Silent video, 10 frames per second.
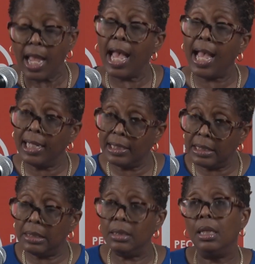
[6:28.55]

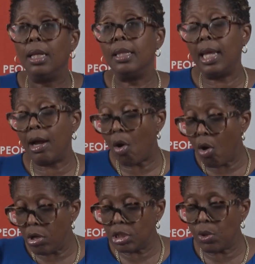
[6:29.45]
And they are
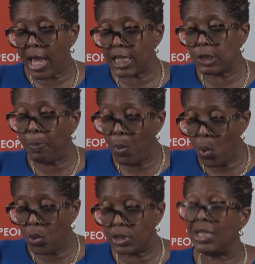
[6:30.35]
also
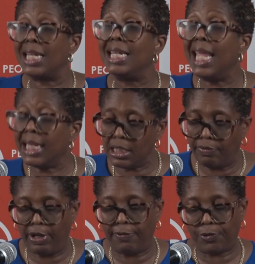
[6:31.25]
exposed to
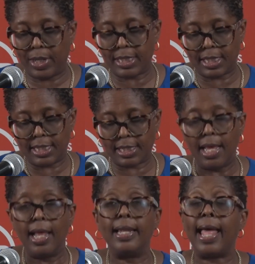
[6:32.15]
negative influences
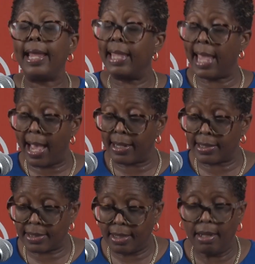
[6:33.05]
like
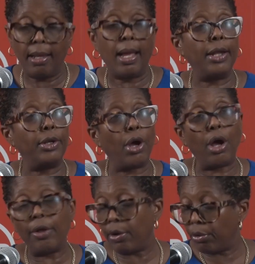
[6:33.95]
gangs and
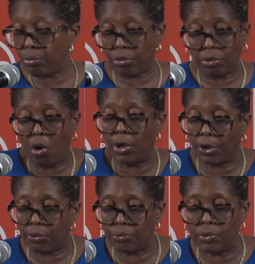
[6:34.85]
other corner
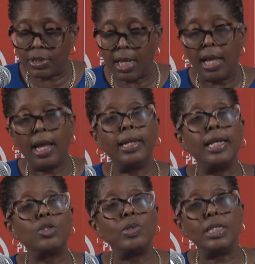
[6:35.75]
crews, and
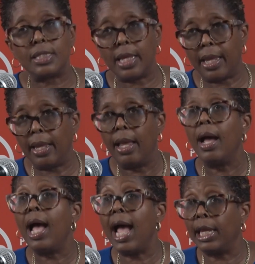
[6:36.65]
as we say,
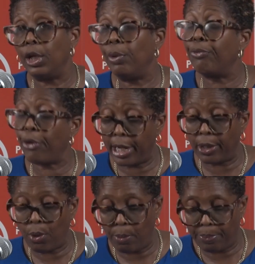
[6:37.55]
hanging with friend
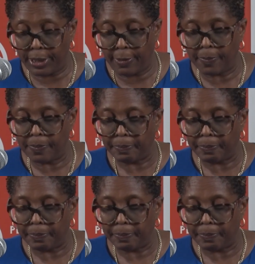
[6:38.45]
and company.